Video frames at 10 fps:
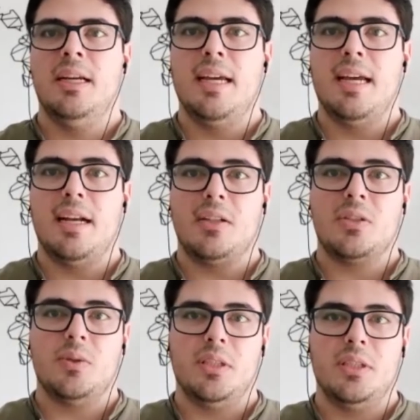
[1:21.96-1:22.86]
And
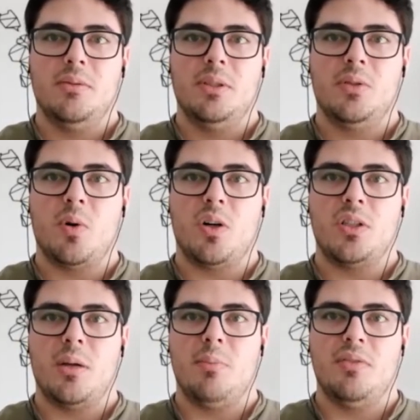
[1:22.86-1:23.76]
also we support
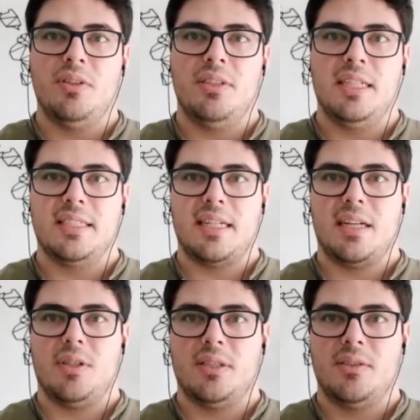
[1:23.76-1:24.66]
IPv6
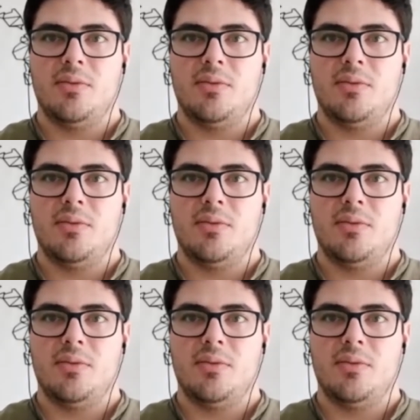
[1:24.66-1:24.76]
address